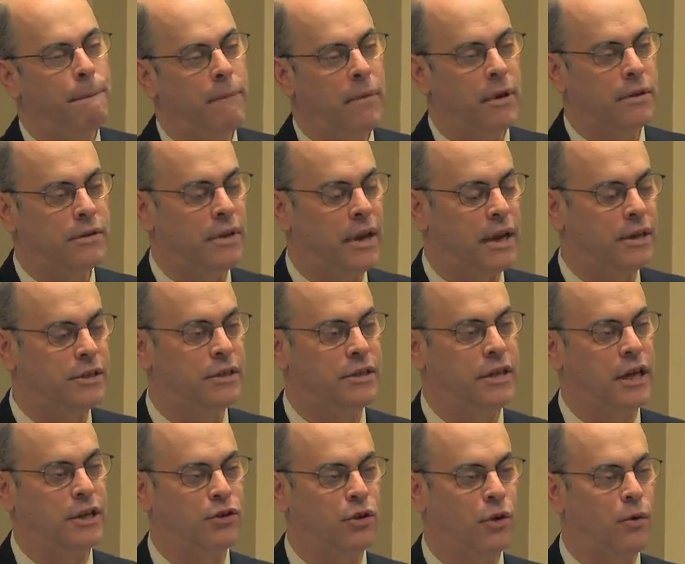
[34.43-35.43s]
it's an
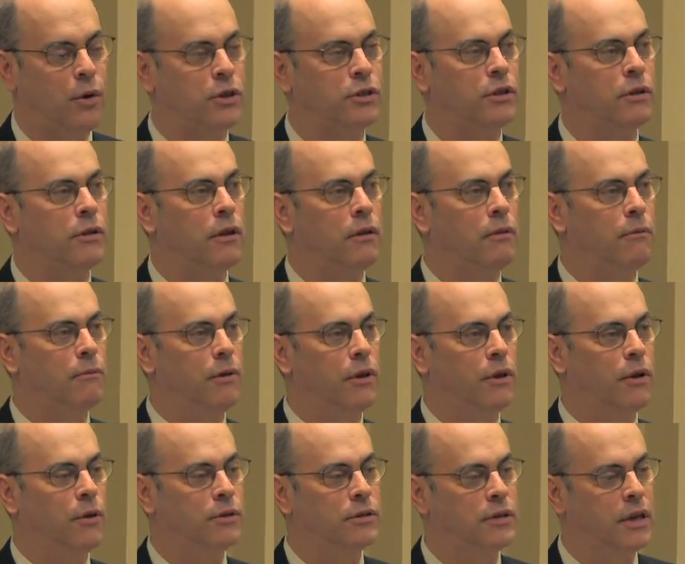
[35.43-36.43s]
existential question that we
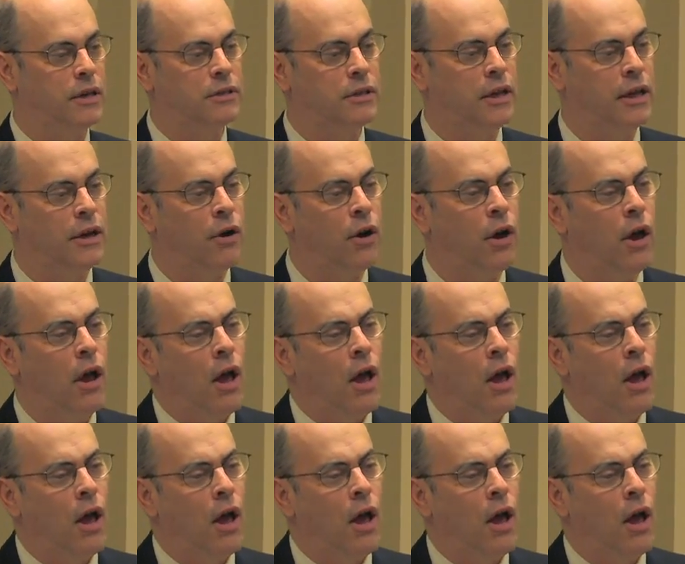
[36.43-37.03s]
can always ask later.